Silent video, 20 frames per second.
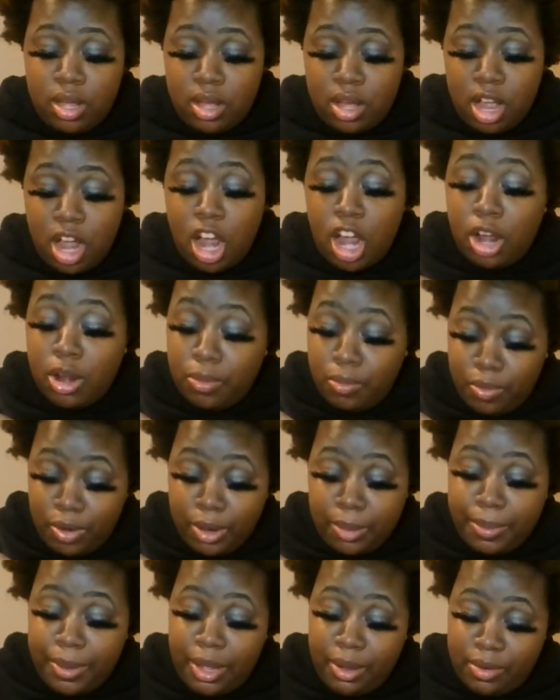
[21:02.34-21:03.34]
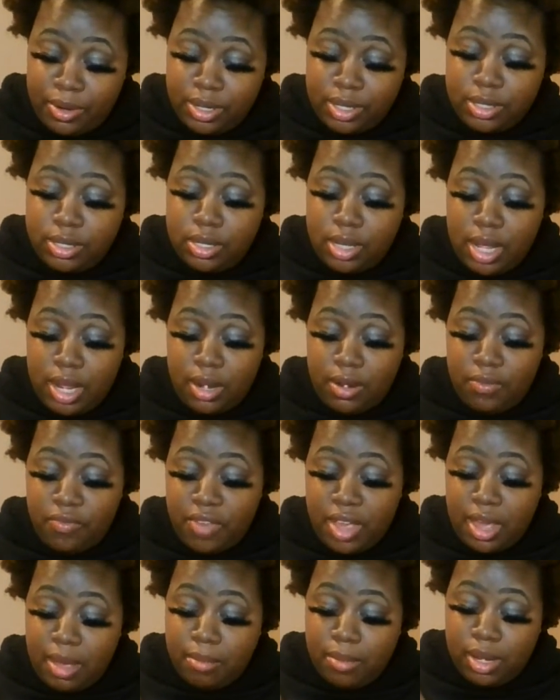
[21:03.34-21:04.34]
Her real parents and
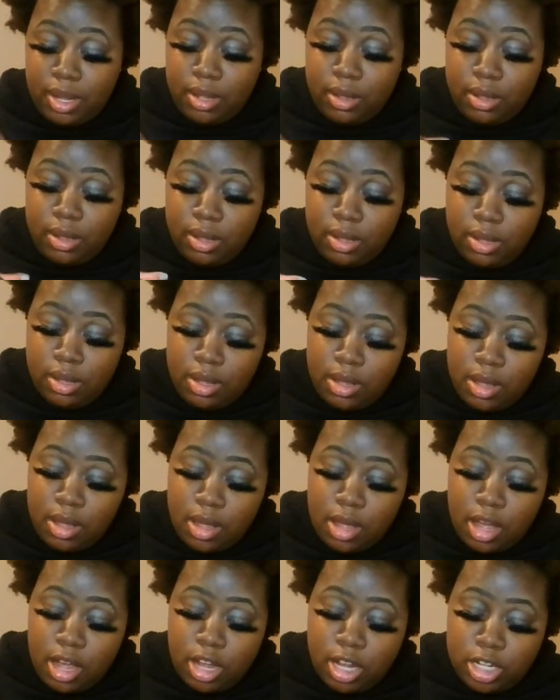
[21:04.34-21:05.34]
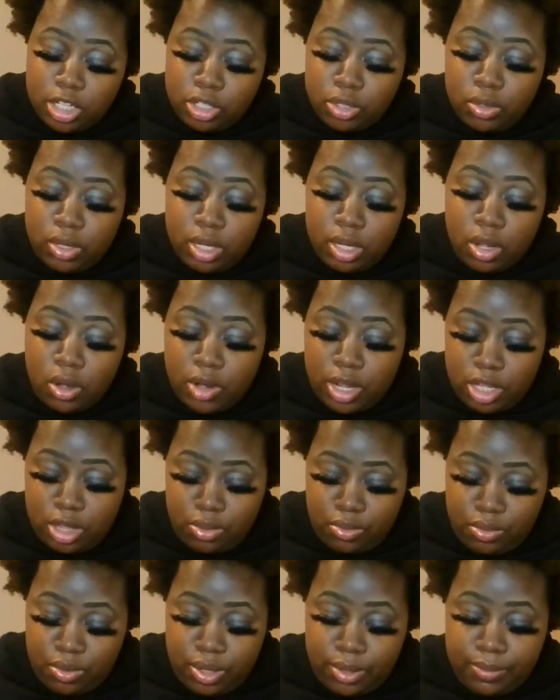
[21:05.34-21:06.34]
family are truly going
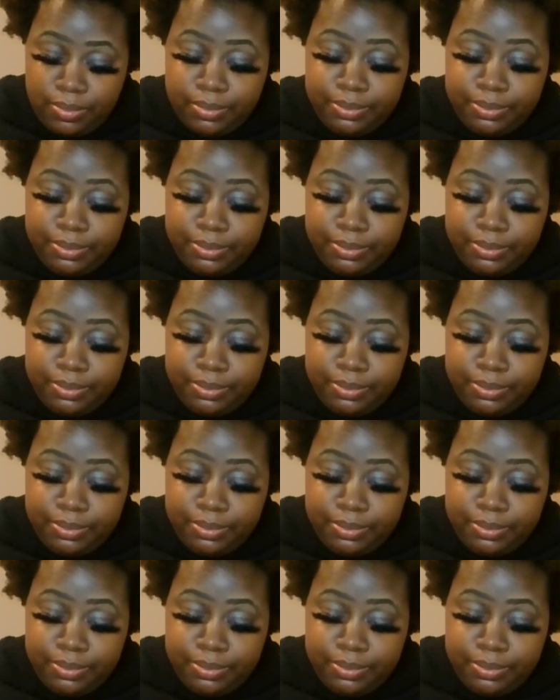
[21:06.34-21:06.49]
through it.